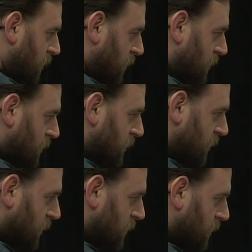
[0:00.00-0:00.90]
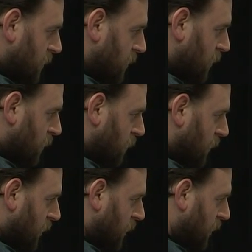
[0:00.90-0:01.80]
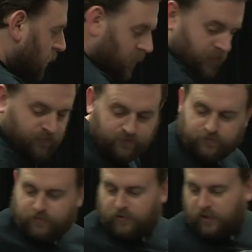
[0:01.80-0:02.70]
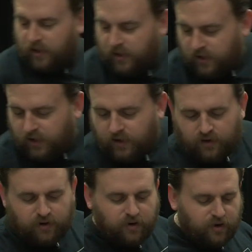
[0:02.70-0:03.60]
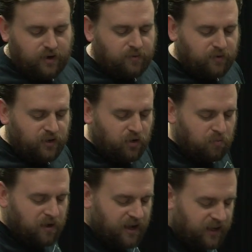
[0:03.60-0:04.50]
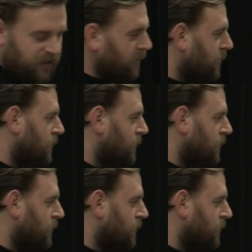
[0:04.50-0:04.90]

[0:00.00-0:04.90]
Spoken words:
Let's see, is there another one here? Alright, I'm going to go back and